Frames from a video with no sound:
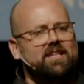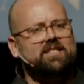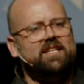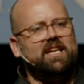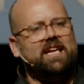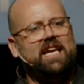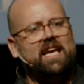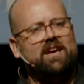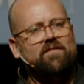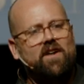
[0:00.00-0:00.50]
to
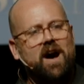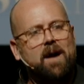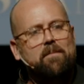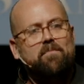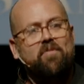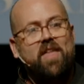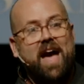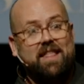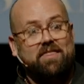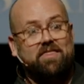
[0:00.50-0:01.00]
give up
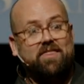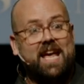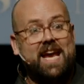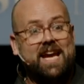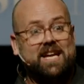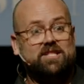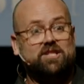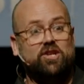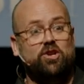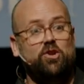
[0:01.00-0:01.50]
that
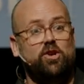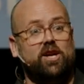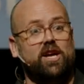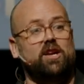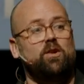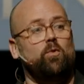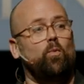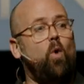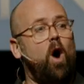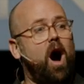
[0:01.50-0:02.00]
thing so you
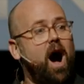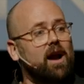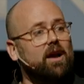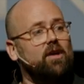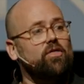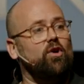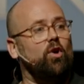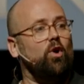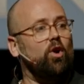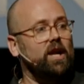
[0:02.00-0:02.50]
can
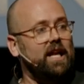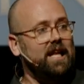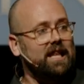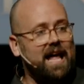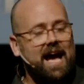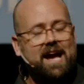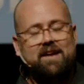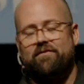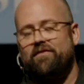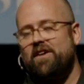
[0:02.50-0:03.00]
walk the holy
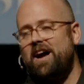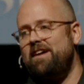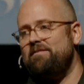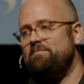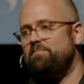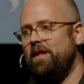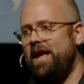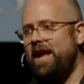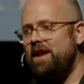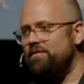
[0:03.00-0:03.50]
life I have
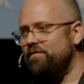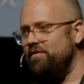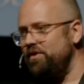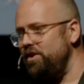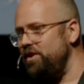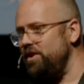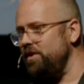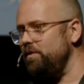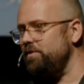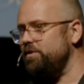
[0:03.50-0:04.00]
planned for you
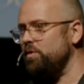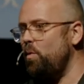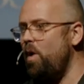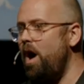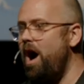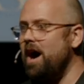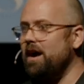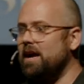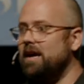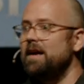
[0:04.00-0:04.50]
to, to
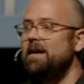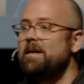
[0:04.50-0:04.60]
walk.